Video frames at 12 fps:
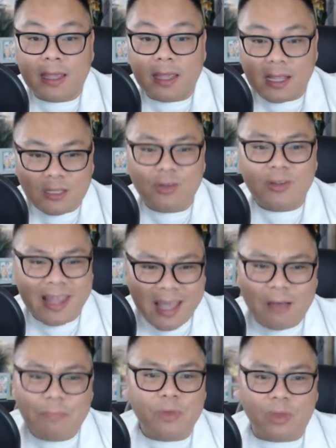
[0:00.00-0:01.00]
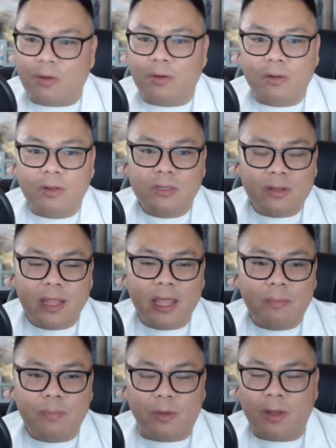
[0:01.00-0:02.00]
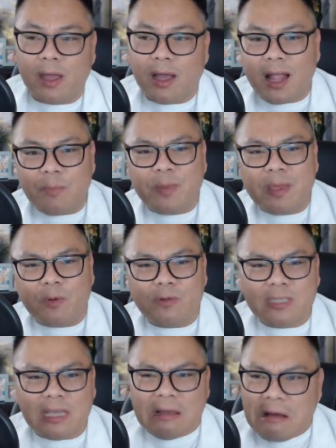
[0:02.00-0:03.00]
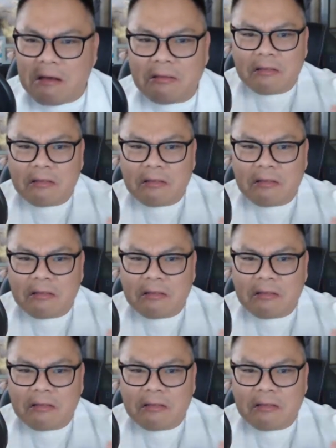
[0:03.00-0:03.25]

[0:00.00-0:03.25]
it's going to help you. It's going to help you. A lot of people would say, oh,